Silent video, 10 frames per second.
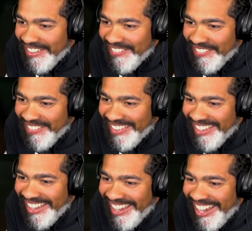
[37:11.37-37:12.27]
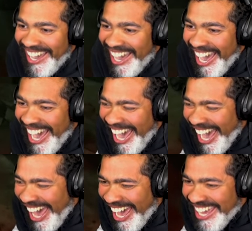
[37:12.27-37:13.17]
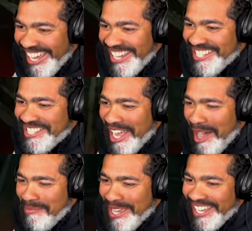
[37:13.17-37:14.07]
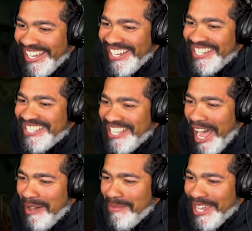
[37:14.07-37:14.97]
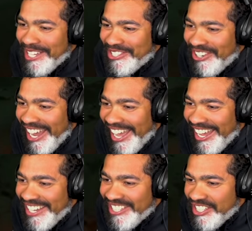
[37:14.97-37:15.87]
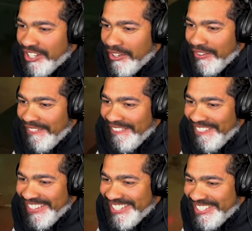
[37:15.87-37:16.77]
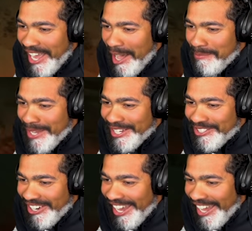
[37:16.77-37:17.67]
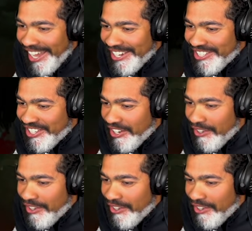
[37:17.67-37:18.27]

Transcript: this is this is not. stop being stop being trash. Replay the tape. Stop being trash.